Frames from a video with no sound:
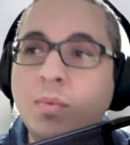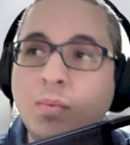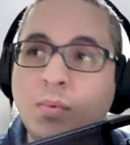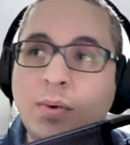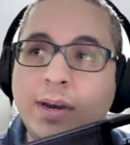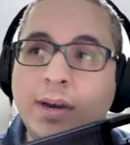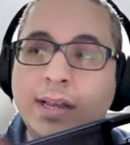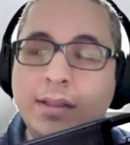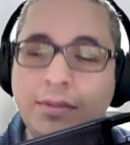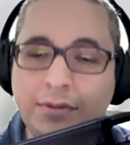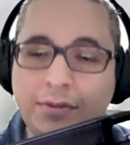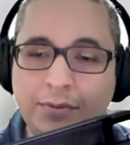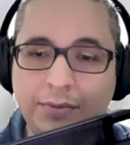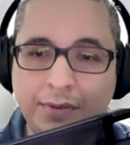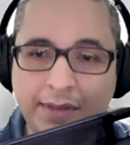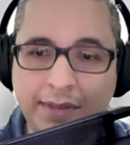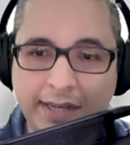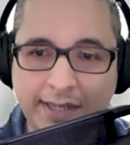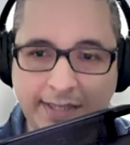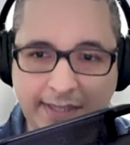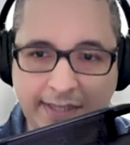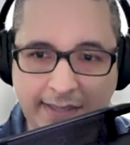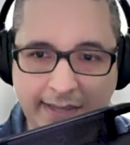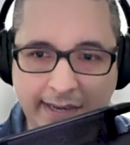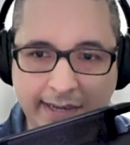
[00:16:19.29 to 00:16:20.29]
went through
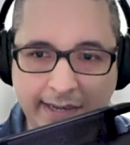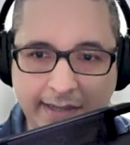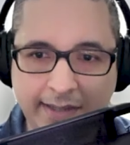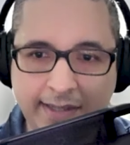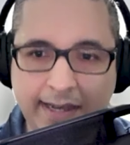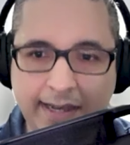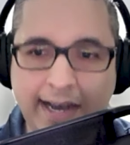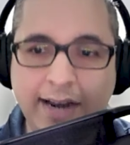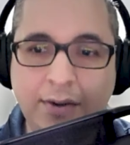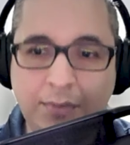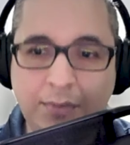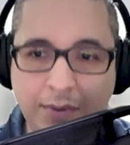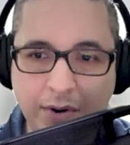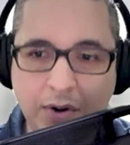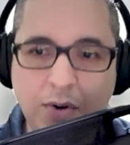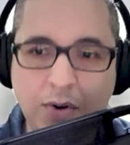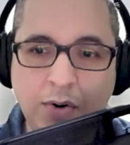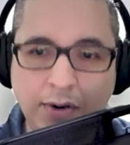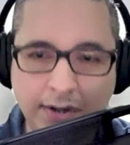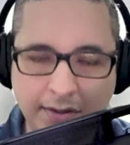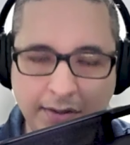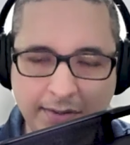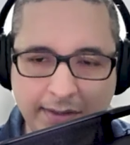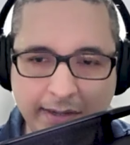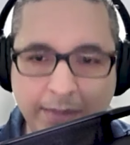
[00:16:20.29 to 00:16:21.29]
these things. I
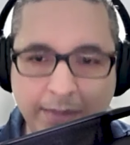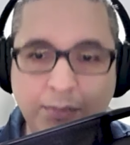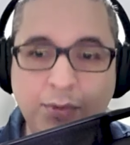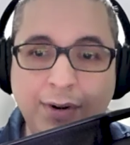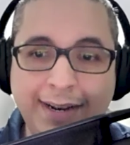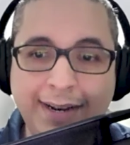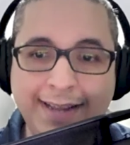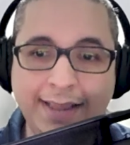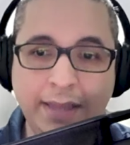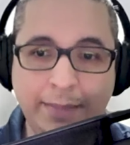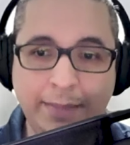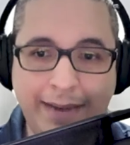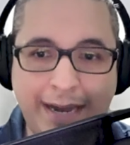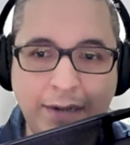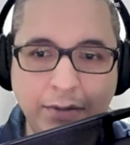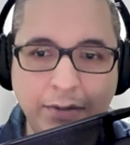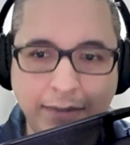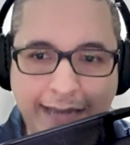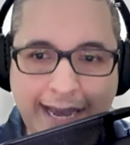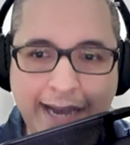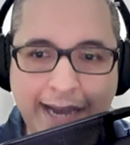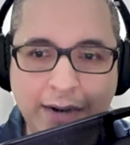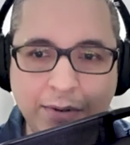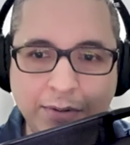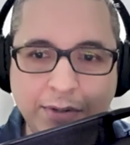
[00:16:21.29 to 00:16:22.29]
recorded them, reading them out
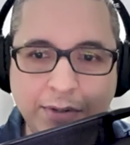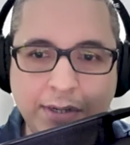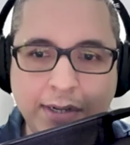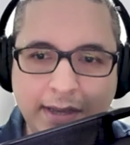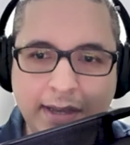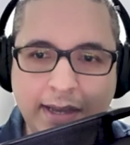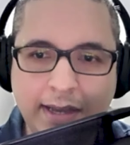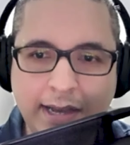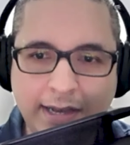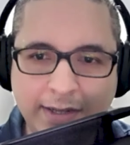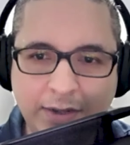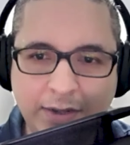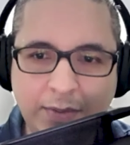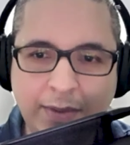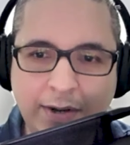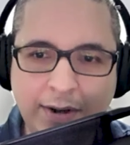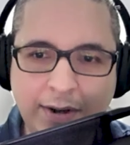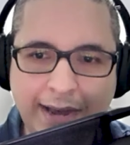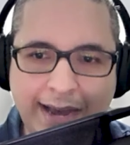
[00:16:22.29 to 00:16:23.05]
loud as a way right.